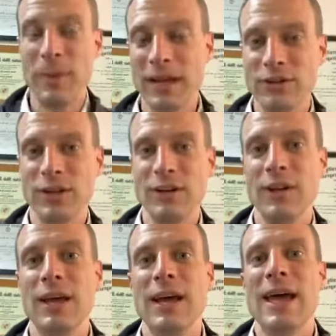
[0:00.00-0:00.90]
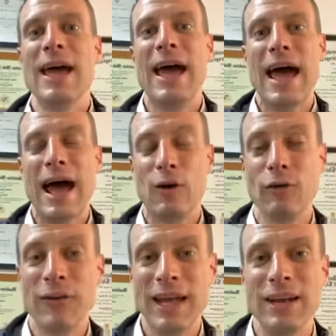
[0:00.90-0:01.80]
medicine,
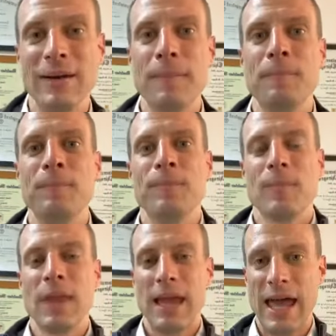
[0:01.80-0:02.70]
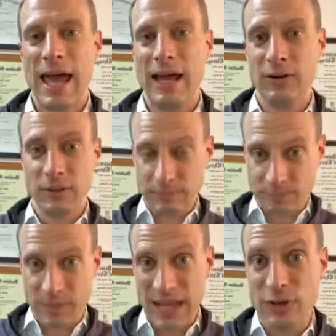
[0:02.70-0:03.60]
Ayurveda, and
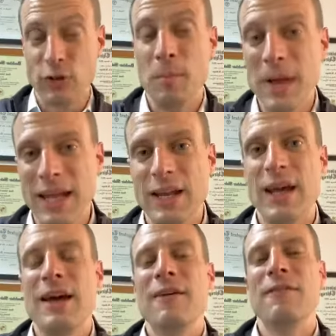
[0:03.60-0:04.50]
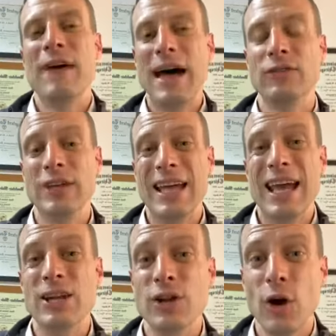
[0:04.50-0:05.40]
intermittent fasting.
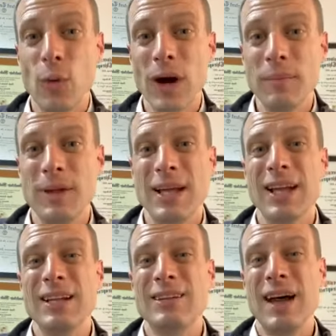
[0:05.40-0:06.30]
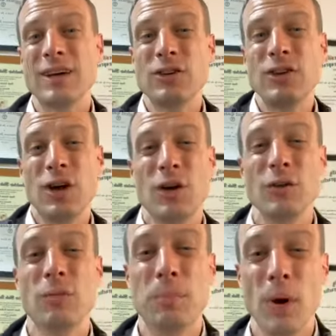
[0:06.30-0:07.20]
And you know what? Dr. Junger's
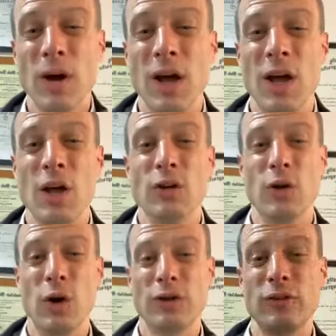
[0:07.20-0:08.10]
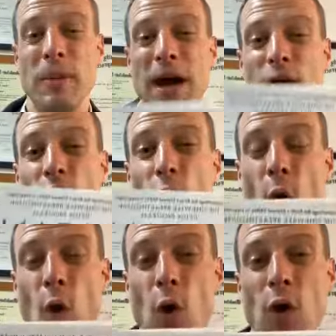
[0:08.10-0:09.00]
book talks about
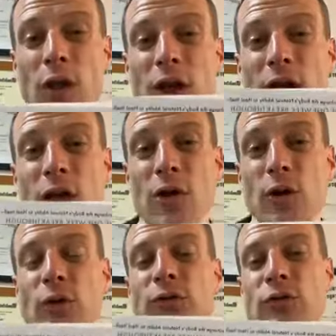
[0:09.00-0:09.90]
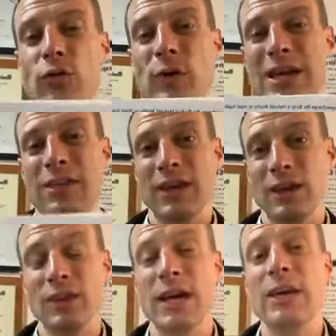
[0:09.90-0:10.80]
all those three
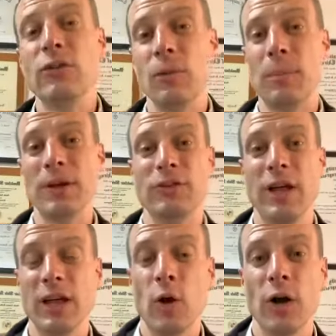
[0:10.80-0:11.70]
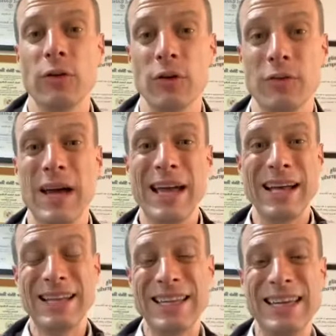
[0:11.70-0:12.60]
things. Now, he's the best-selling author of
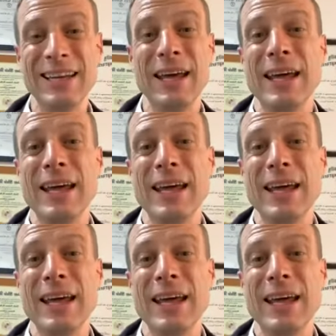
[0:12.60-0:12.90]
Clean,